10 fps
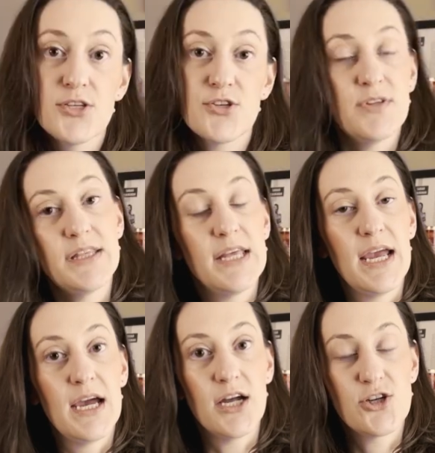so that
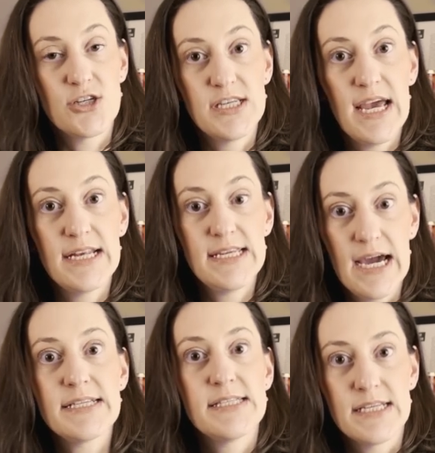they understand,
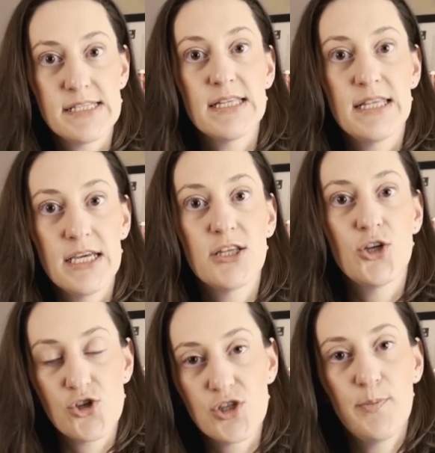yes, that's the thing that
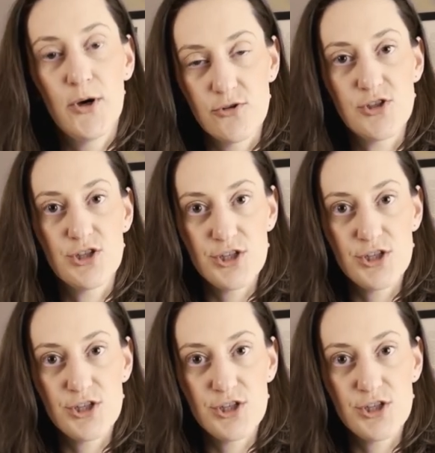you're supposed to